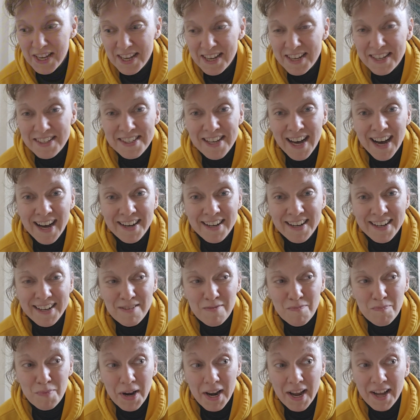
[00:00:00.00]
kids on
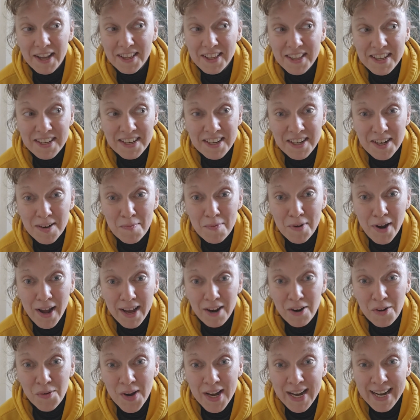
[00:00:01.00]
it, but I clean it up
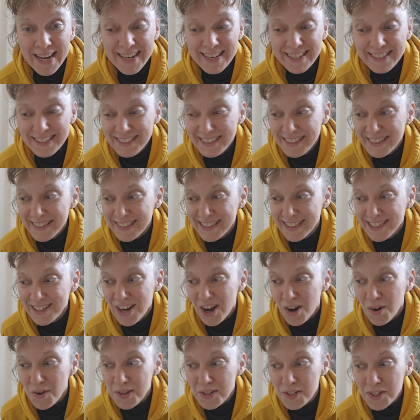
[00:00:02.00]
right away,
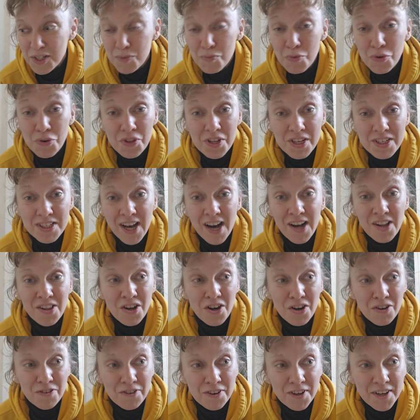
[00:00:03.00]
and smoothies all
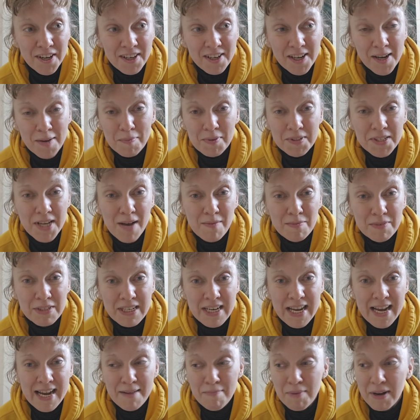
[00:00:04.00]
over it a couple times a
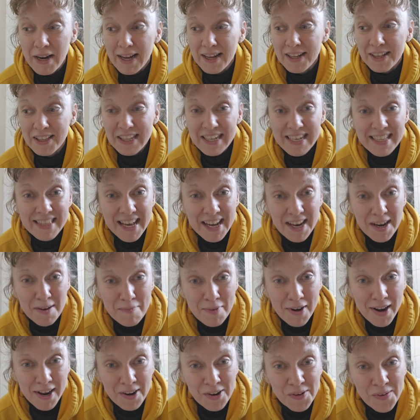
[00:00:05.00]
day, but I clean that
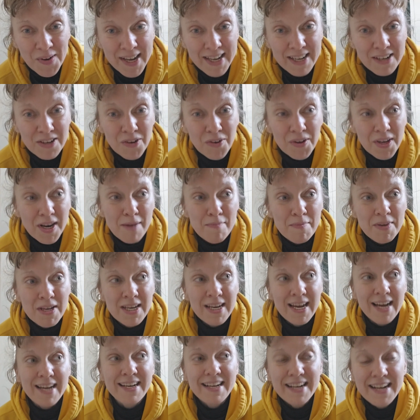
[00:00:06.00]
up right away, you know what I mean?
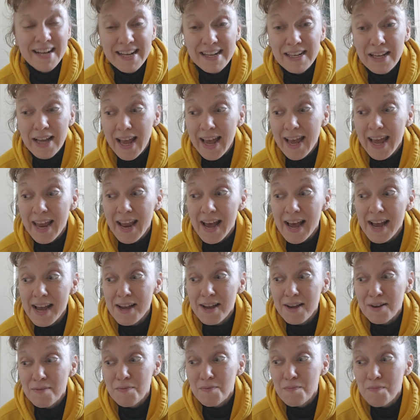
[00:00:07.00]

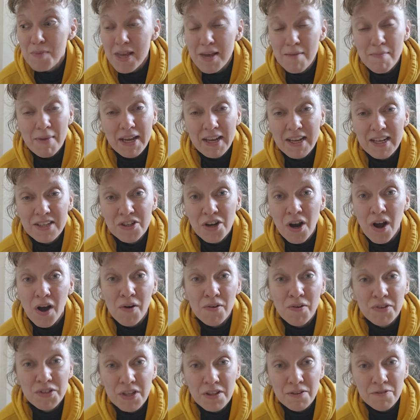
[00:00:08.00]
Me and my kids are
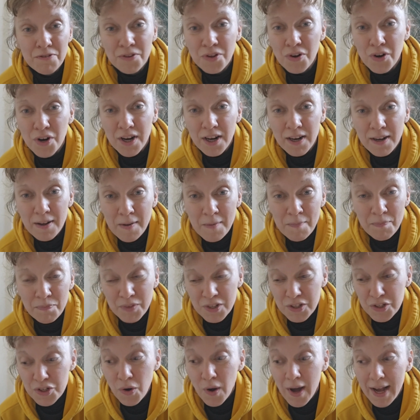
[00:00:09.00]
always on the floor,
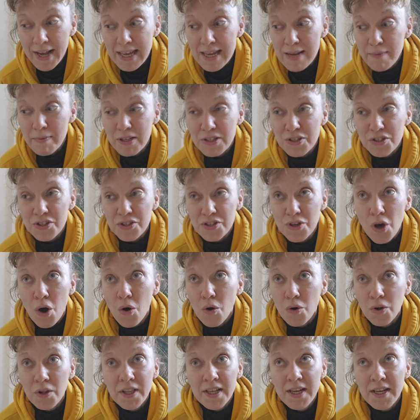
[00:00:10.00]
so I keep it
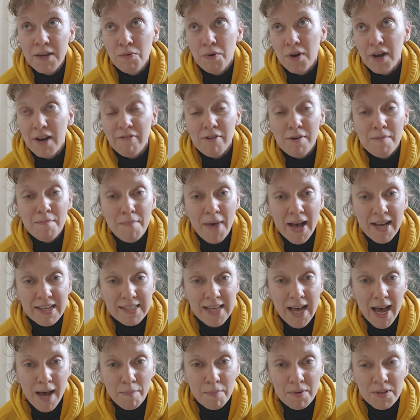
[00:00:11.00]
so clean. Whatever mess
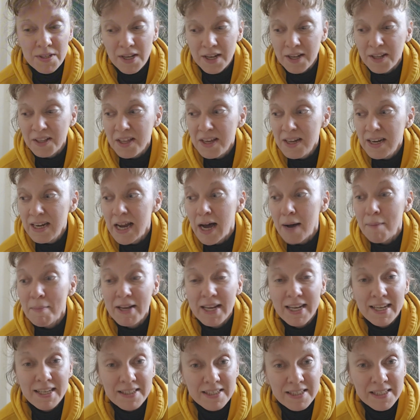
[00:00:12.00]
happens, I clean it up
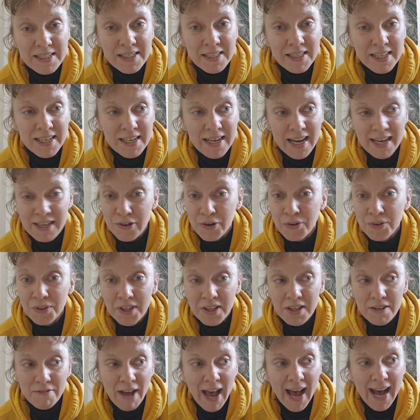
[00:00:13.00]
instantly, and I don't
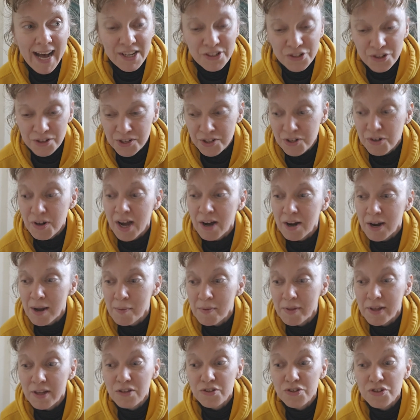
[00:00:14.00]
leave hazards around.
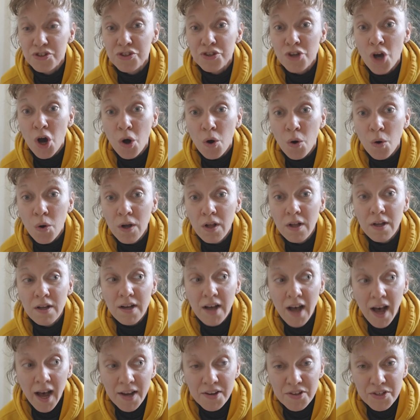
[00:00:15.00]
I'm like so
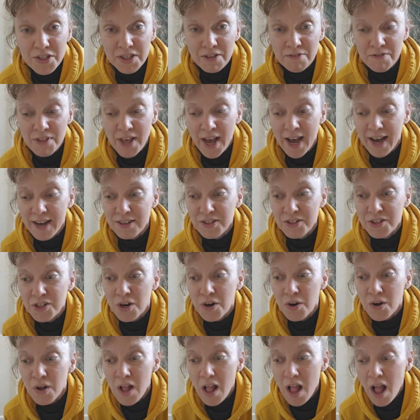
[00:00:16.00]
conscious of that.
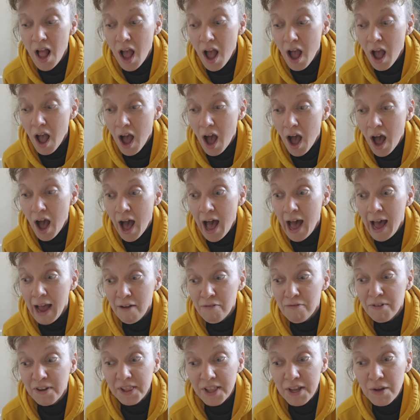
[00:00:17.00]
So I
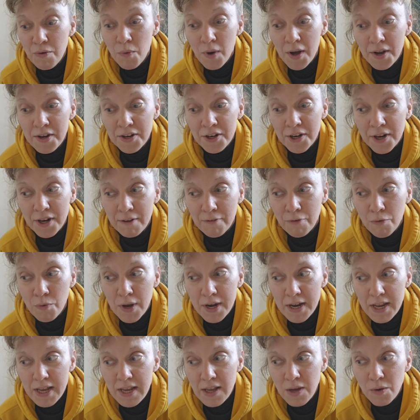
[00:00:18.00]
really wonder if
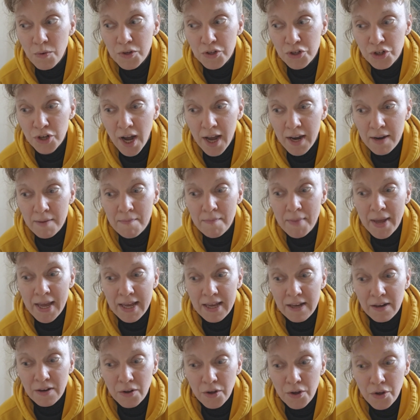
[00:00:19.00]
when he was trying to
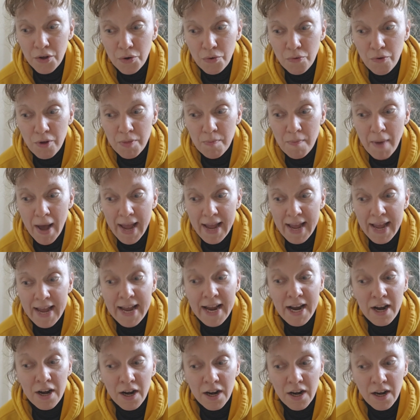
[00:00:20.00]
mate with my
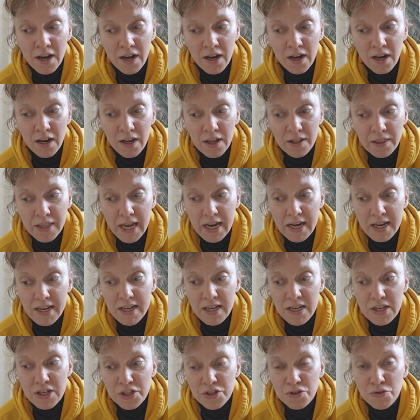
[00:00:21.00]
hair, that
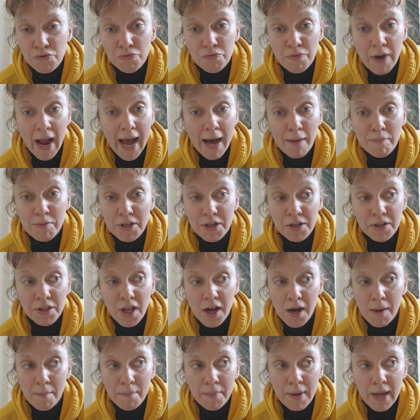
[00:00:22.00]
he just grabbed a
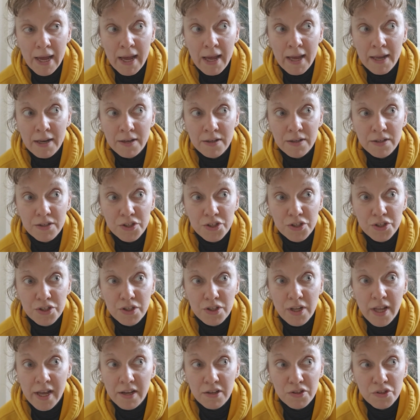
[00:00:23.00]
clump and
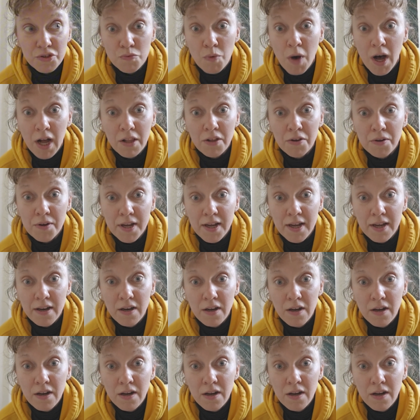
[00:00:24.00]
like swallowed it,